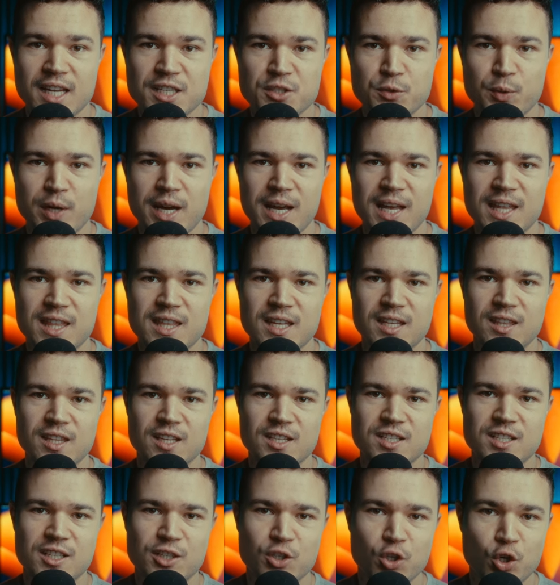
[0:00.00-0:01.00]
that's why I think
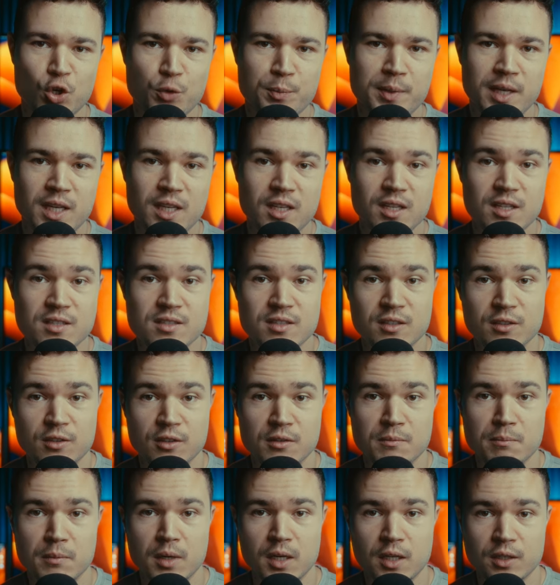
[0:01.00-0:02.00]
the Shinobi is a
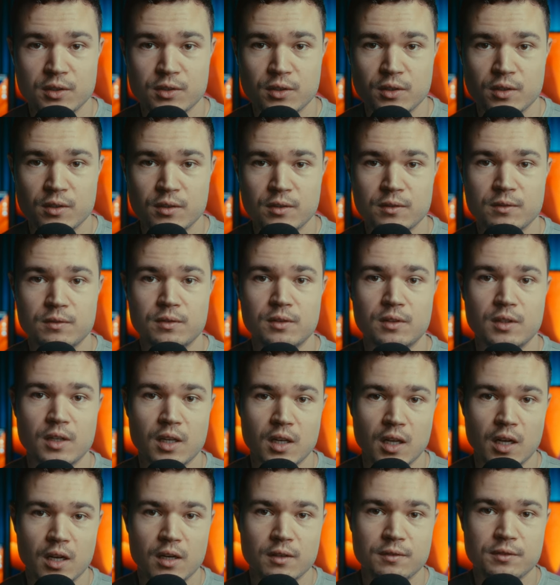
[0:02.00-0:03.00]
good monitor for a
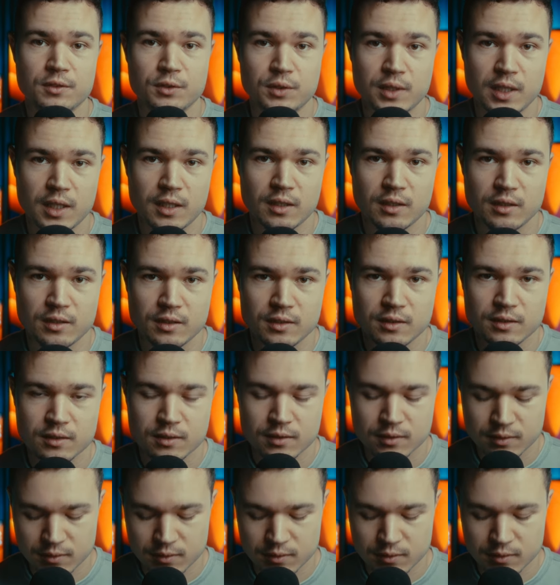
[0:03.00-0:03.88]
lot of creators.